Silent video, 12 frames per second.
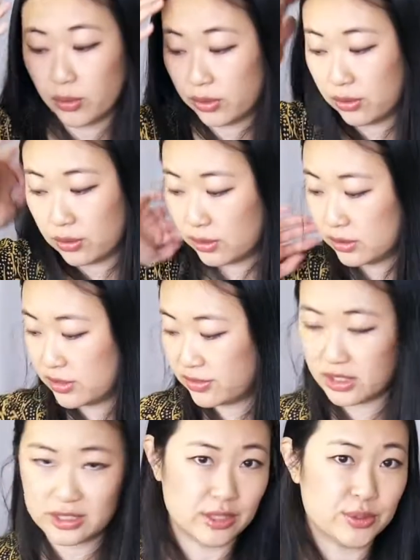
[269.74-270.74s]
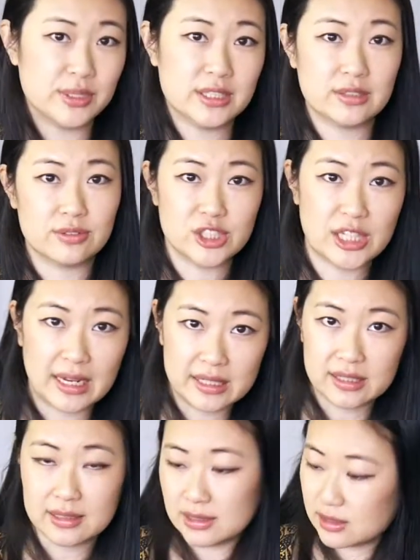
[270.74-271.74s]
with your different accessories, different
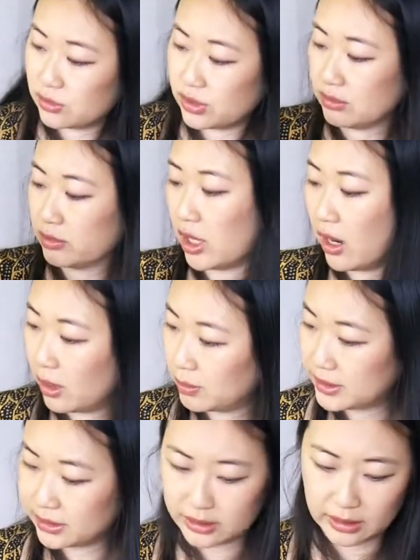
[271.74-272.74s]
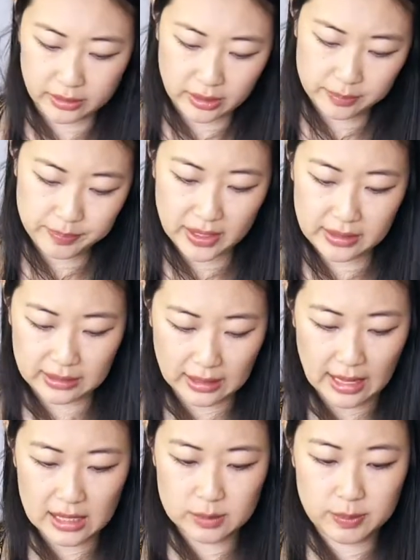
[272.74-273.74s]
jackets, different tops, etc. And then the
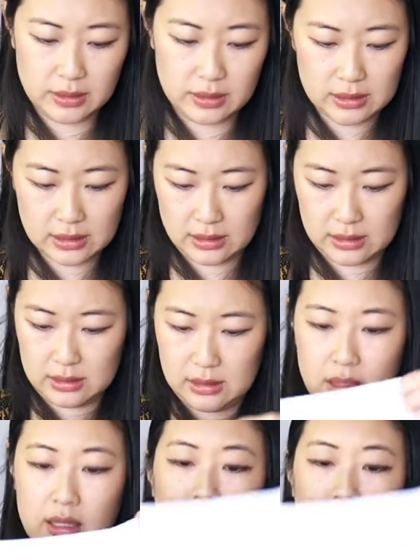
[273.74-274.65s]
last piece is